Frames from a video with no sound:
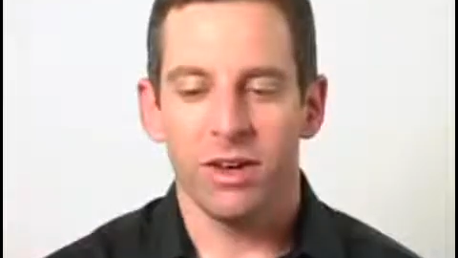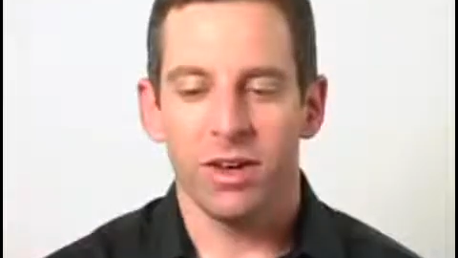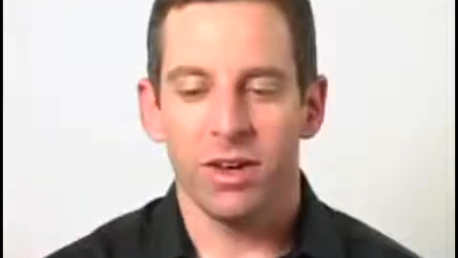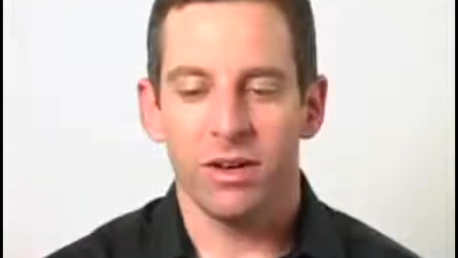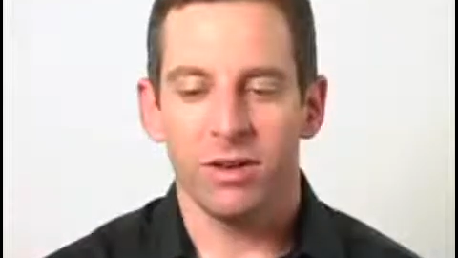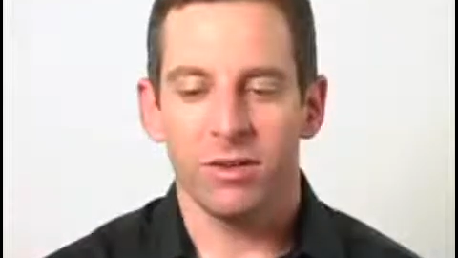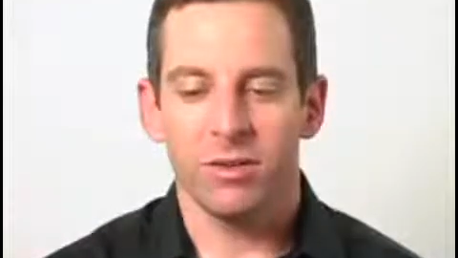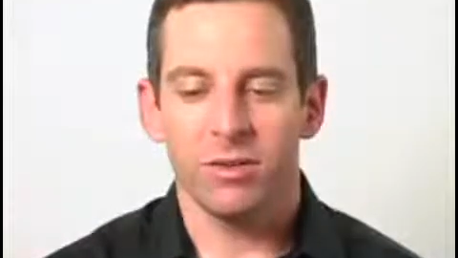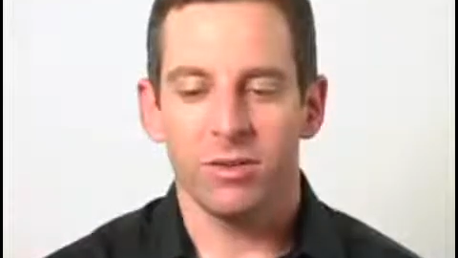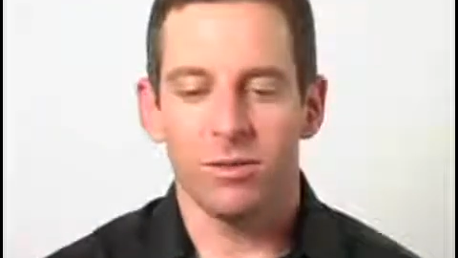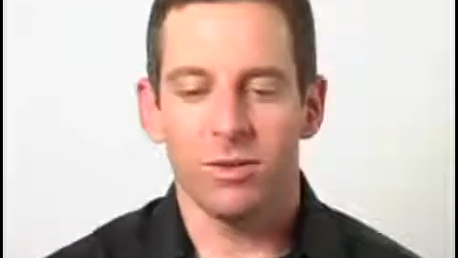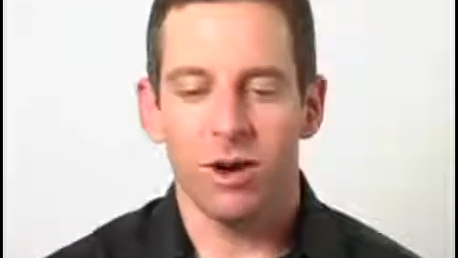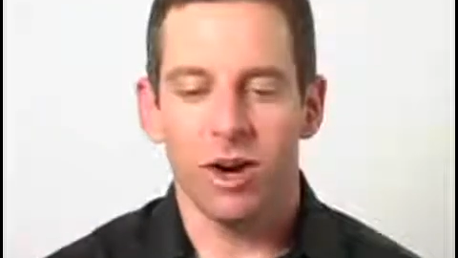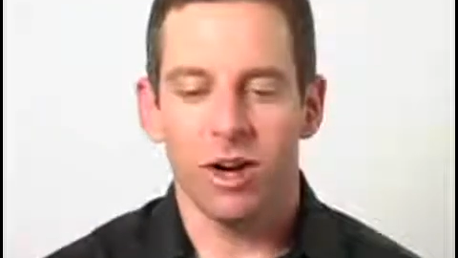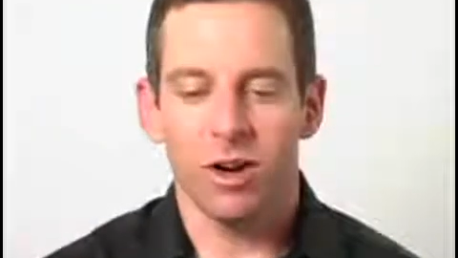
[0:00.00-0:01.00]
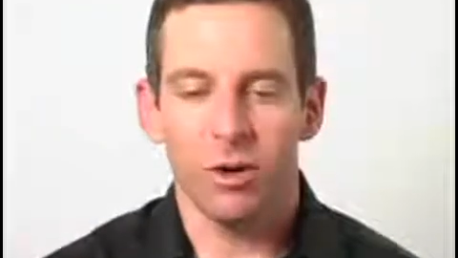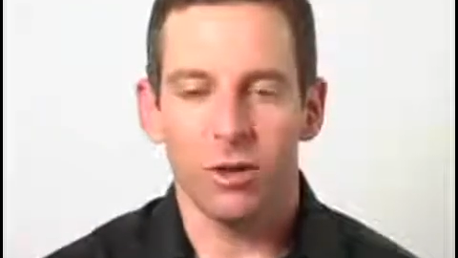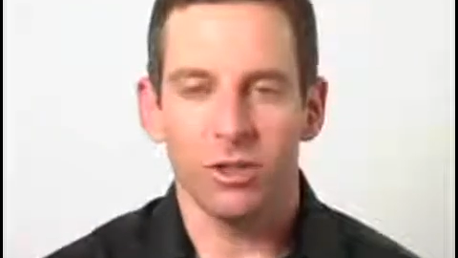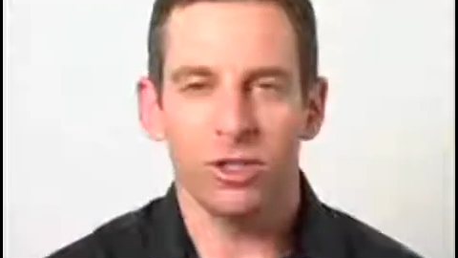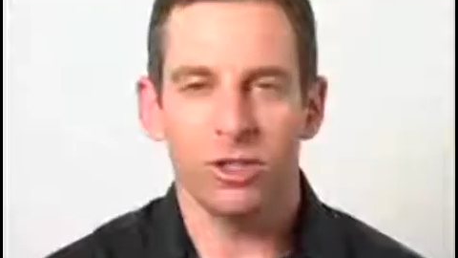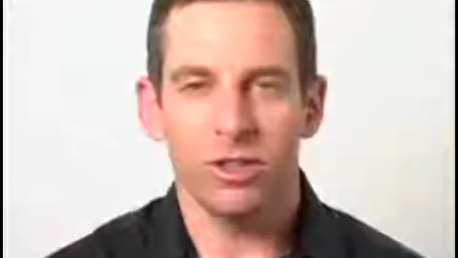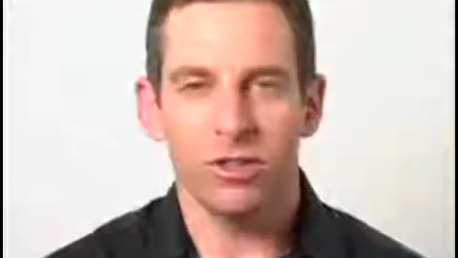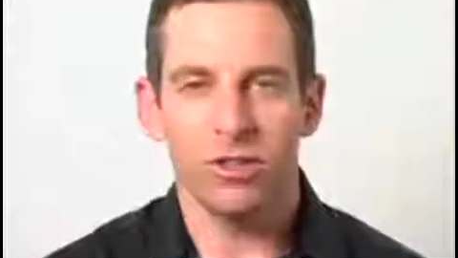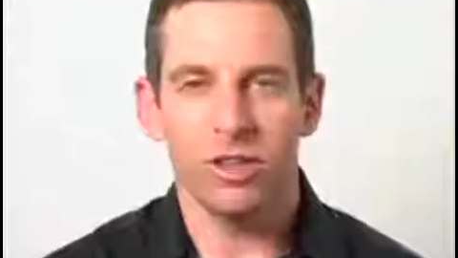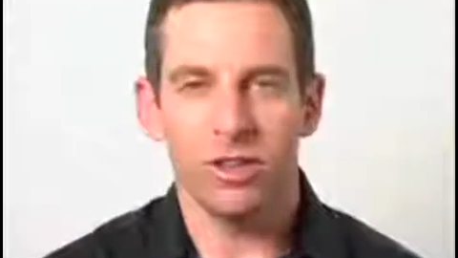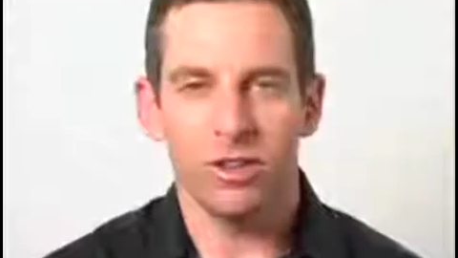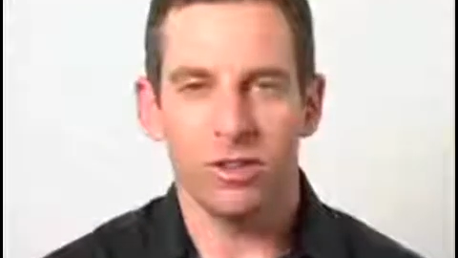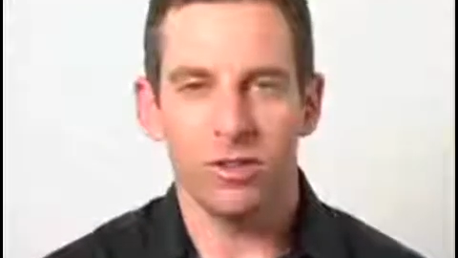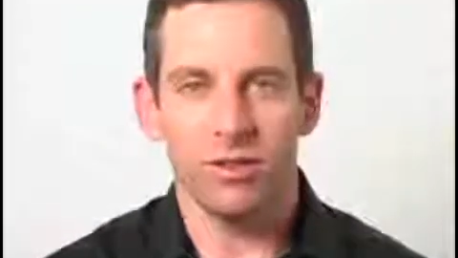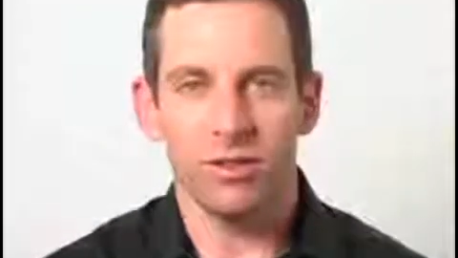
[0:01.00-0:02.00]
our culture
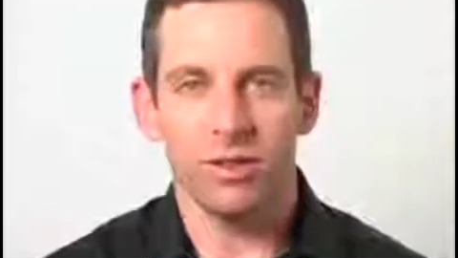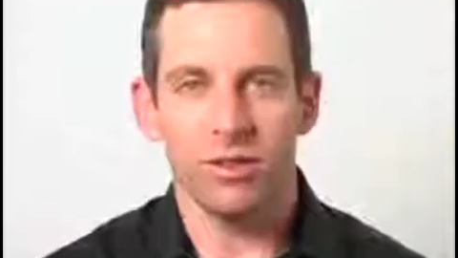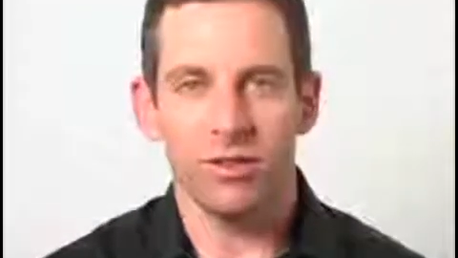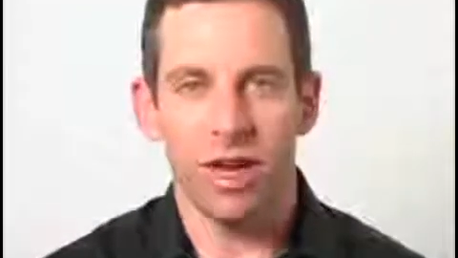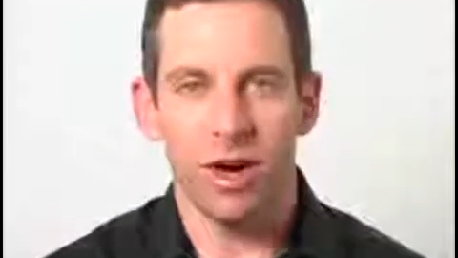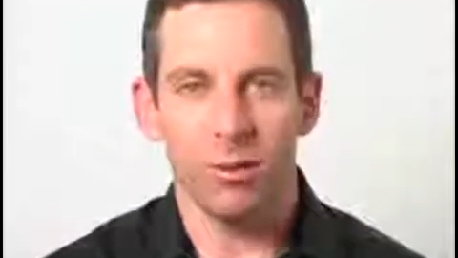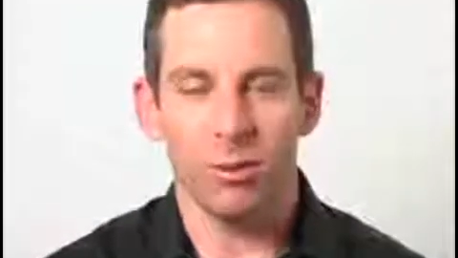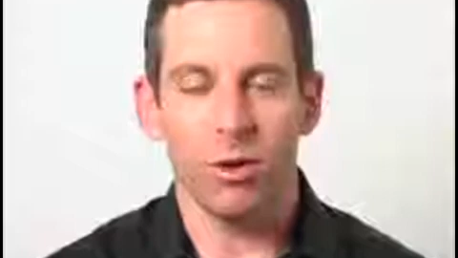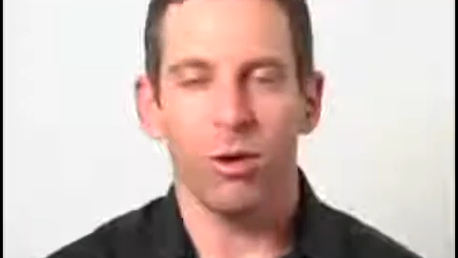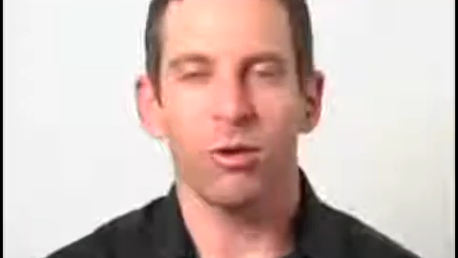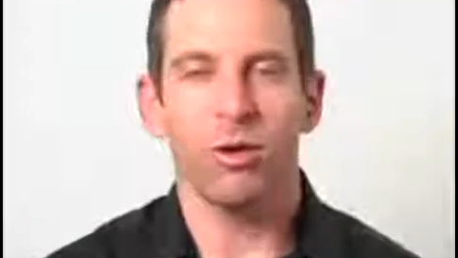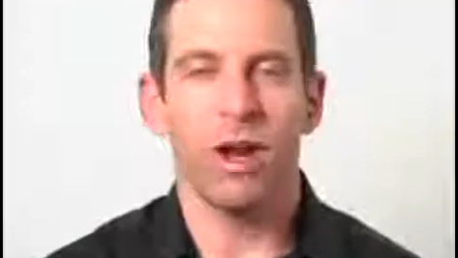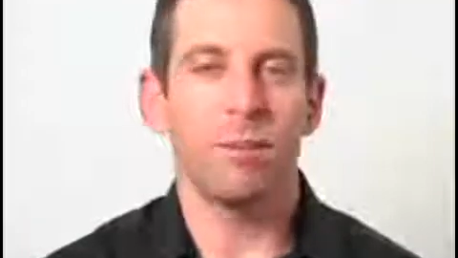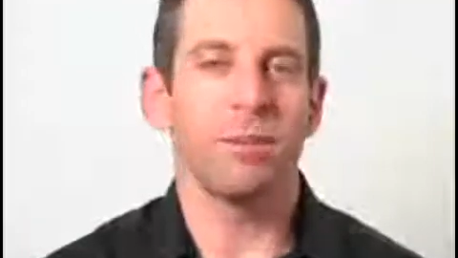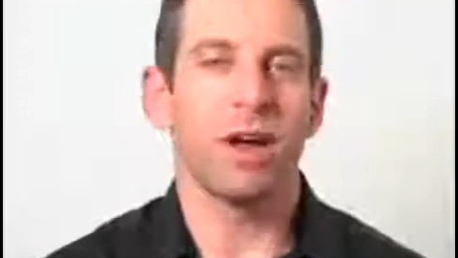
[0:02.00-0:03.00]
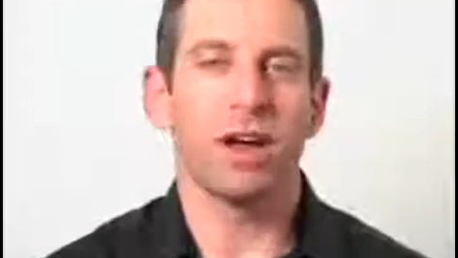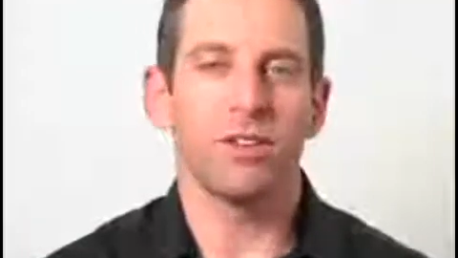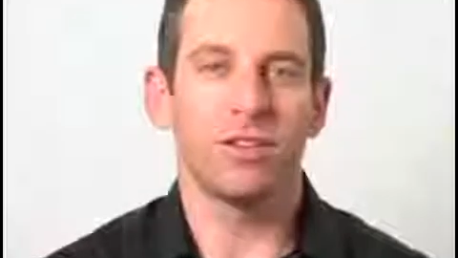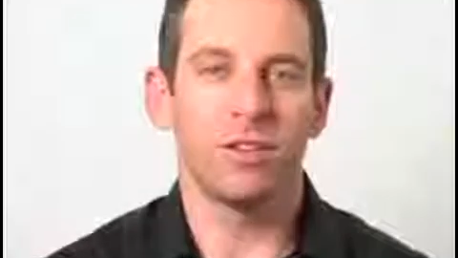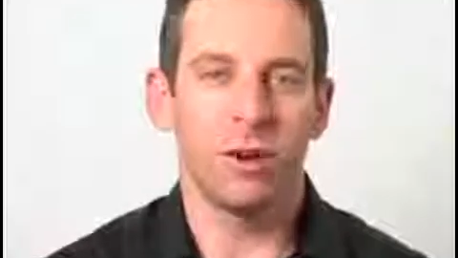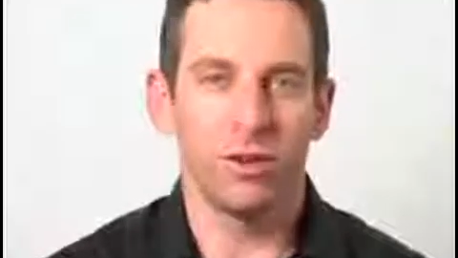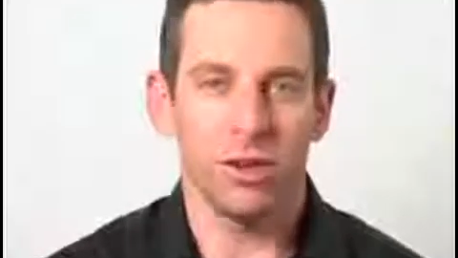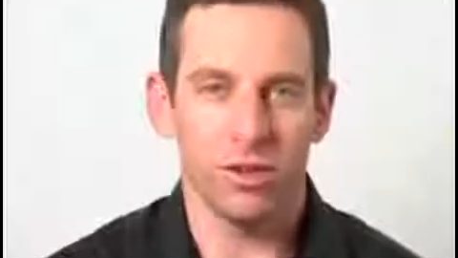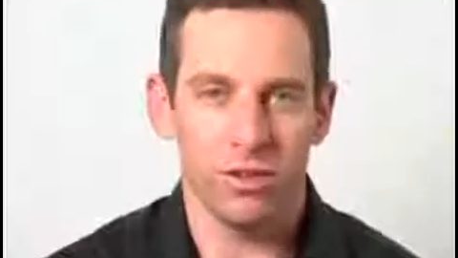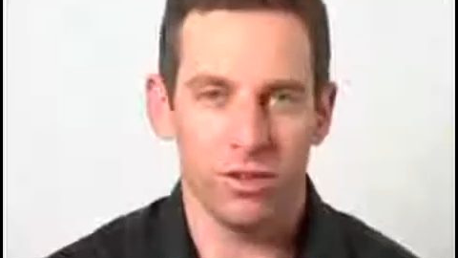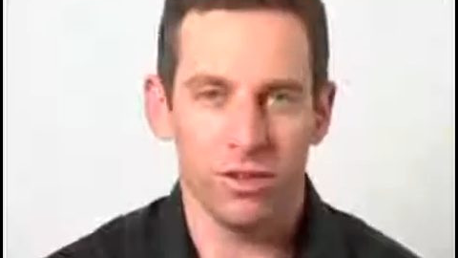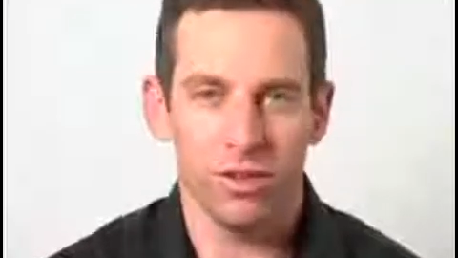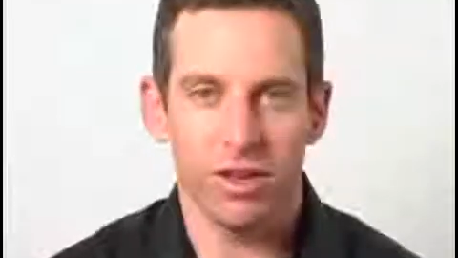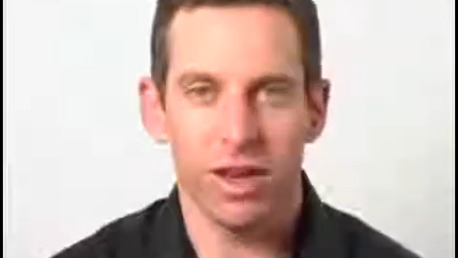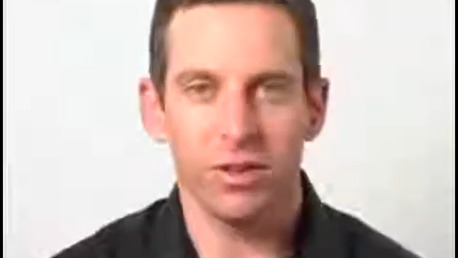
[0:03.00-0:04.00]
is now programmed not to notice